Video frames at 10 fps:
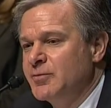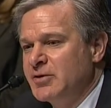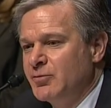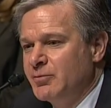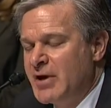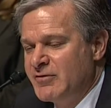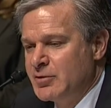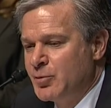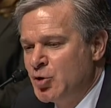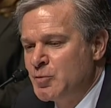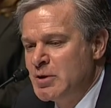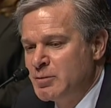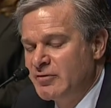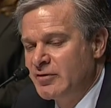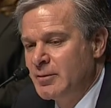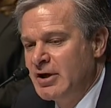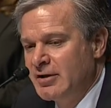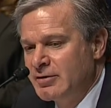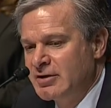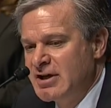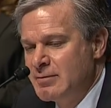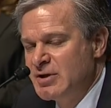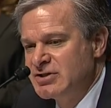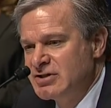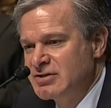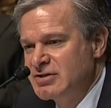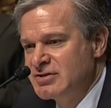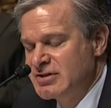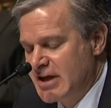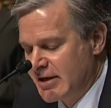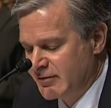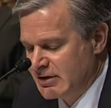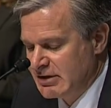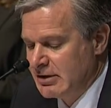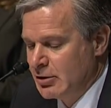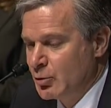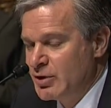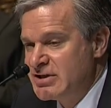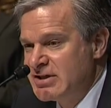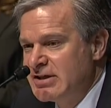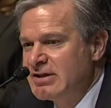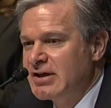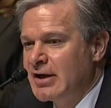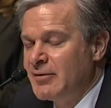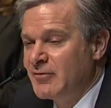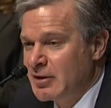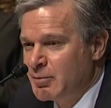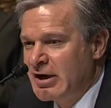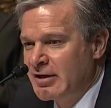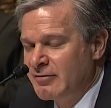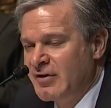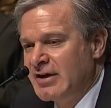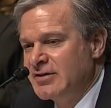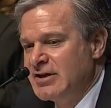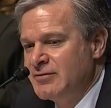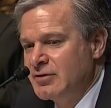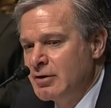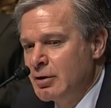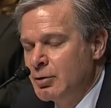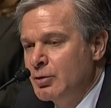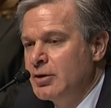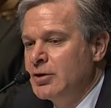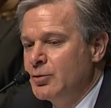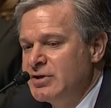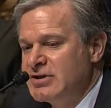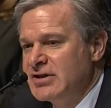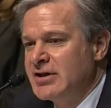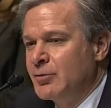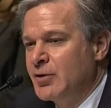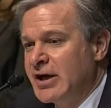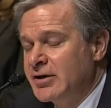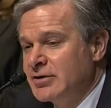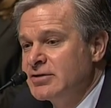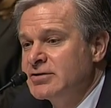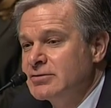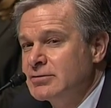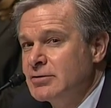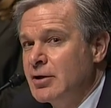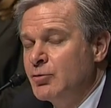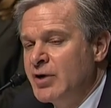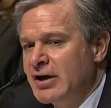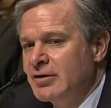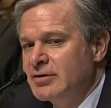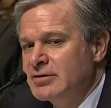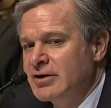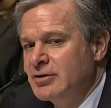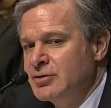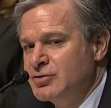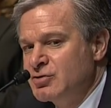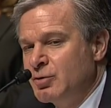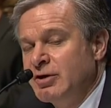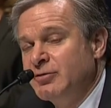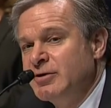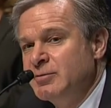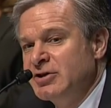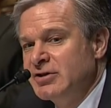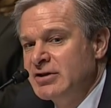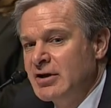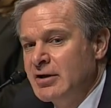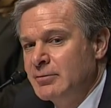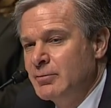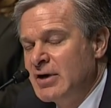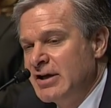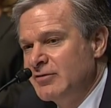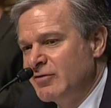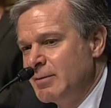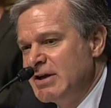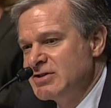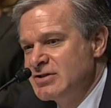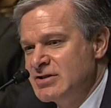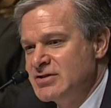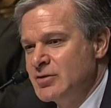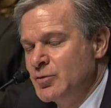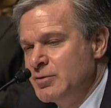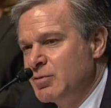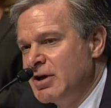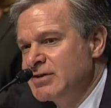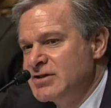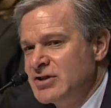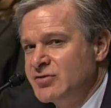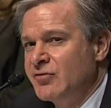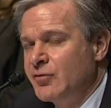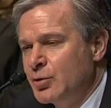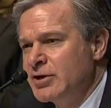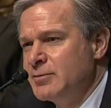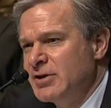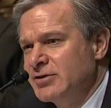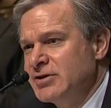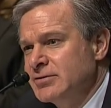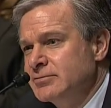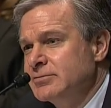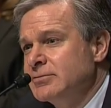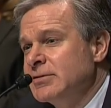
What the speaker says: We've been having to pull people from other key missions to staff it. I am very proud of the fact that even though we did a record, you used 23 million, my information is that we processed 40 million